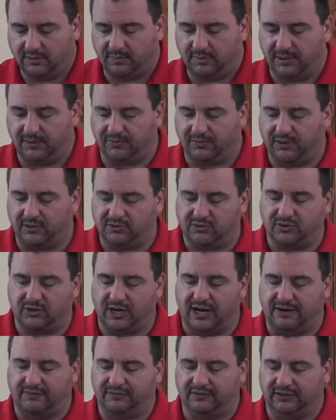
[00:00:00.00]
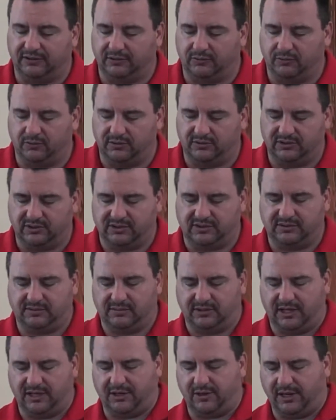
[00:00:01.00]
be with those traveling, Lord,
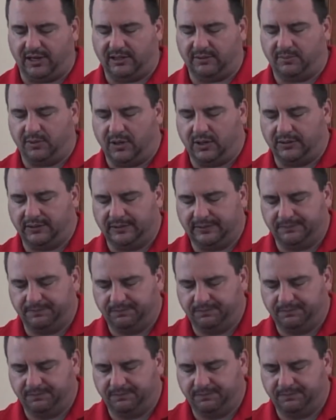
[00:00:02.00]
just lay your hand upon them.